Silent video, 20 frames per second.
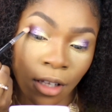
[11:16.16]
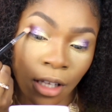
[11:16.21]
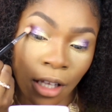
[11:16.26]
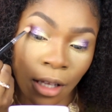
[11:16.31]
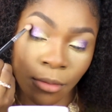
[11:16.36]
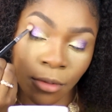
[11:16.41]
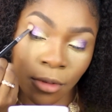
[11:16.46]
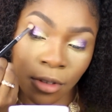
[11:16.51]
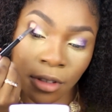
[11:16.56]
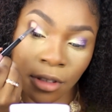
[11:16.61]

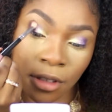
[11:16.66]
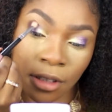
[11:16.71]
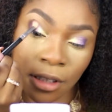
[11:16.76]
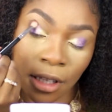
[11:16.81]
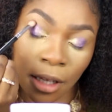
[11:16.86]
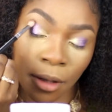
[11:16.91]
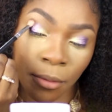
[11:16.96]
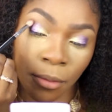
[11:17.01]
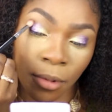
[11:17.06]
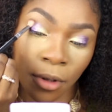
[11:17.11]
I'm just
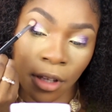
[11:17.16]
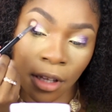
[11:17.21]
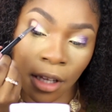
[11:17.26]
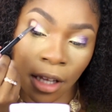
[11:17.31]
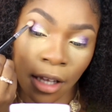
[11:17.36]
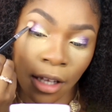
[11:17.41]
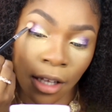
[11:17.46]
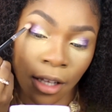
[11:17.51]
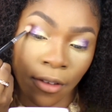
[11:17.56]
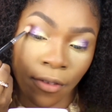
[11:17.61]
stamping
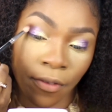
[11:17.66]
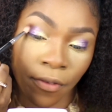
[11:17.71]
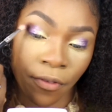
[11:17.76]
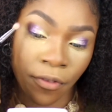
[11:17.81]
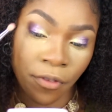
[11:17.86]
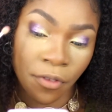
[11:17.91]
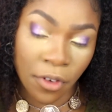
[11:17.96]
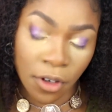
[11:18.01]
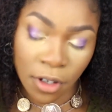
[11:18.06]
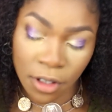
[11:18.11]
that in
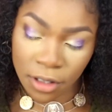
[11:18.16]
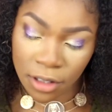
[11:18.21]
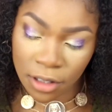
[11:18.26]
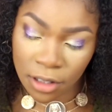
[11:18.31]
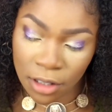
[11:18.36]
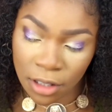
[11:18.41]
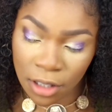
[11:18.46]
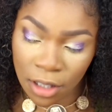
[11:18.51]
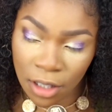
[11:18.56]
first.